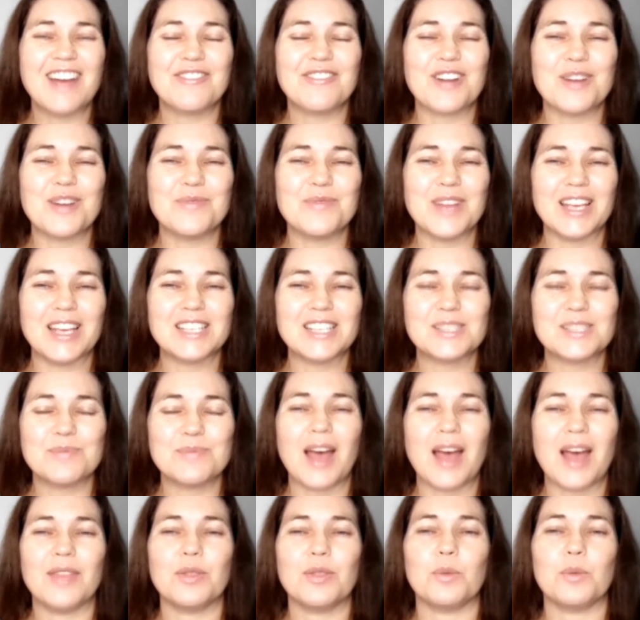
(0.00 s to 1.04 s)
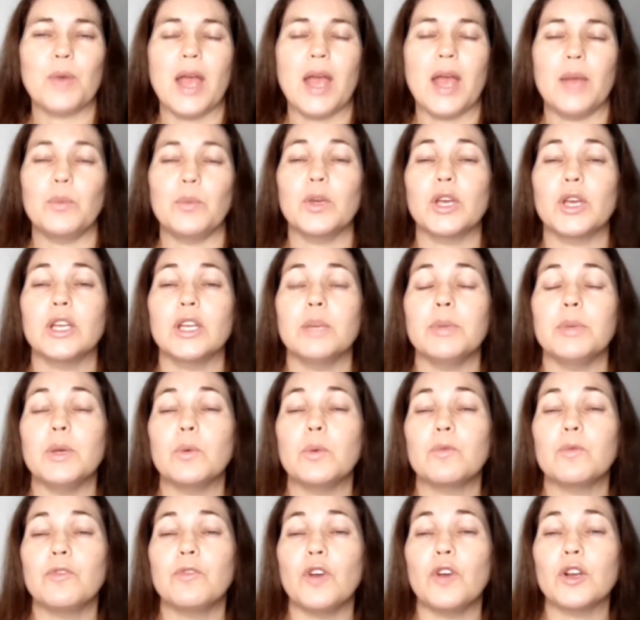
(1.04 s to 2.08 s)
from next month, and we're going to
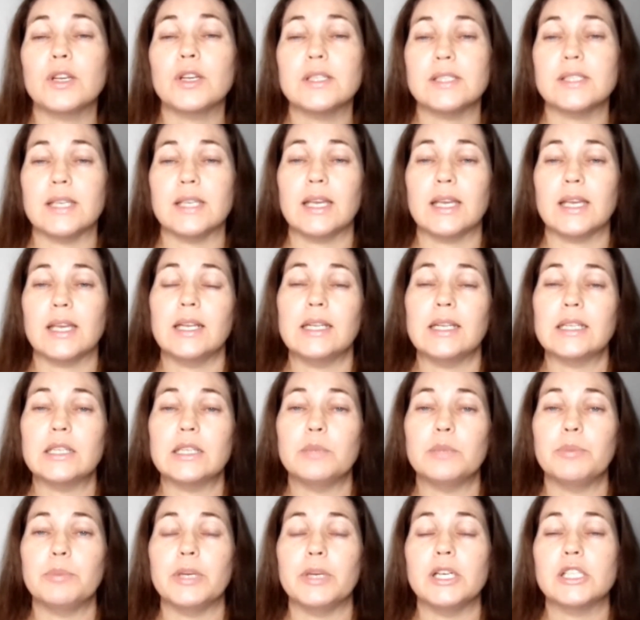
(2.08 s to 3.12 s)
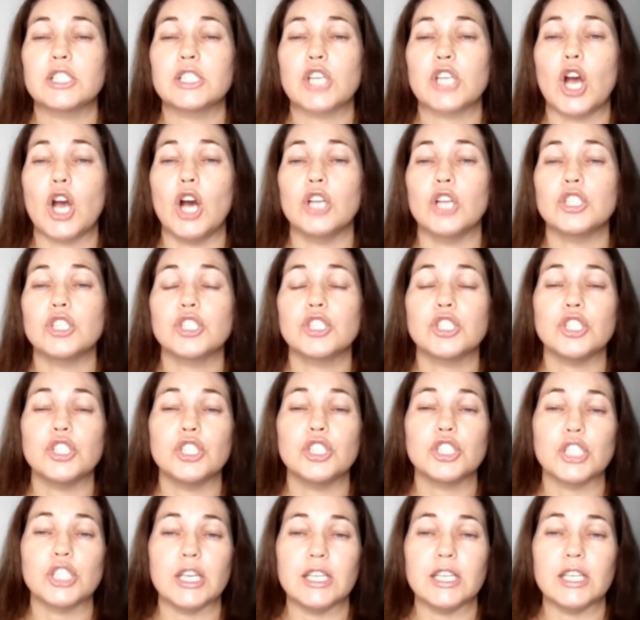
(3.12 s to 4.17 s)
be focusing a little bit on
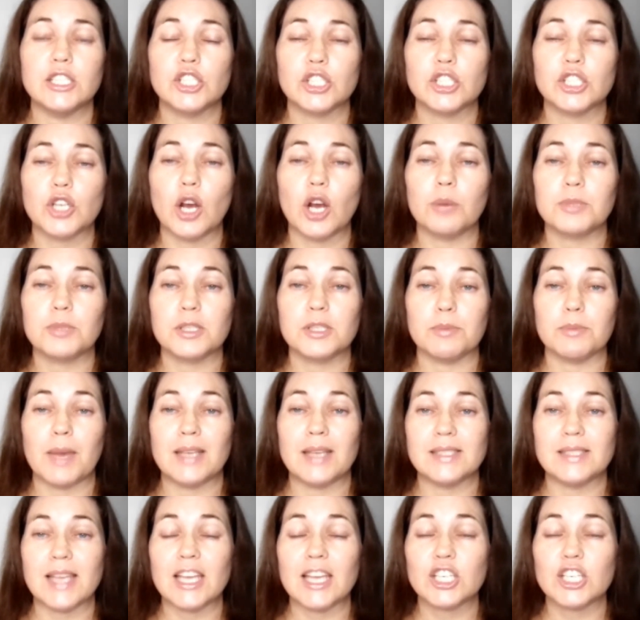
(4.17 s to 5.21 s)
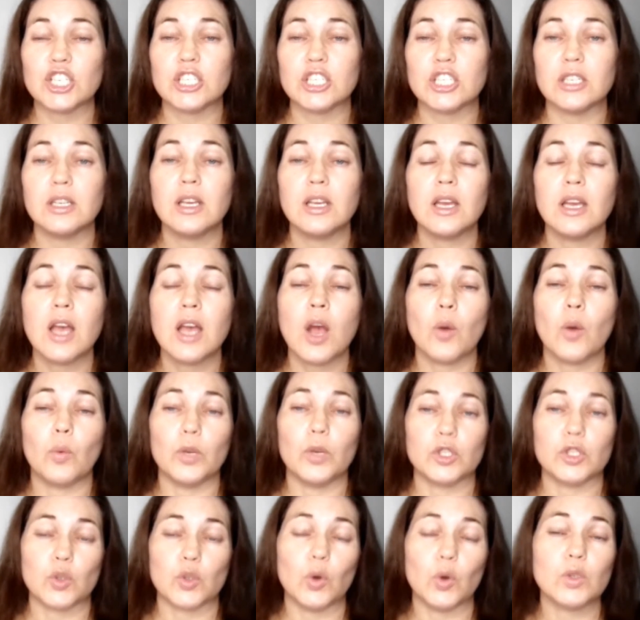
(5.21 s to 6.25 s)
search engine optimization,
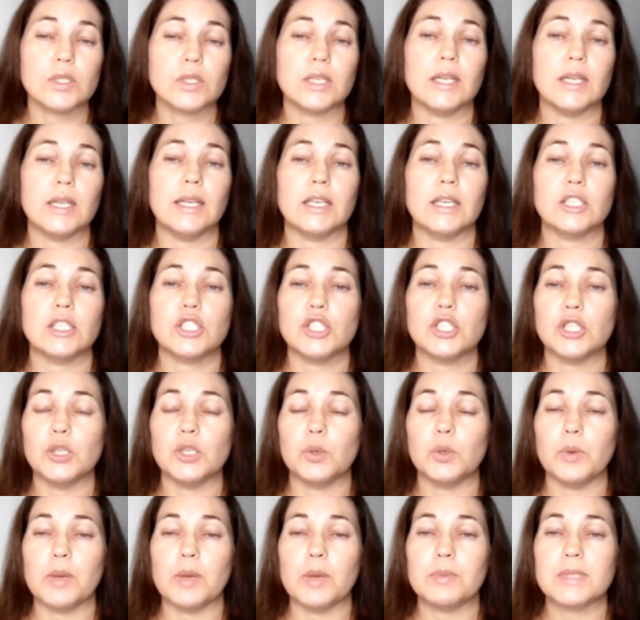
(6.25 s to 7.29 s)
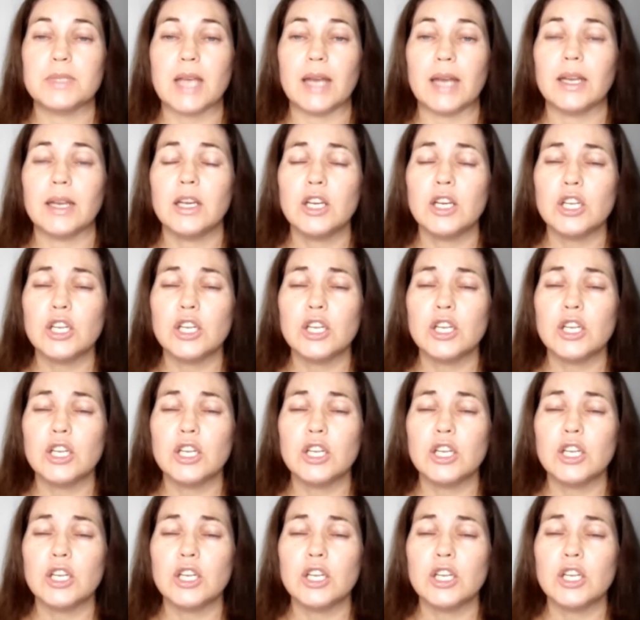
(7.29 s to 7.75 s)
which also links to your website.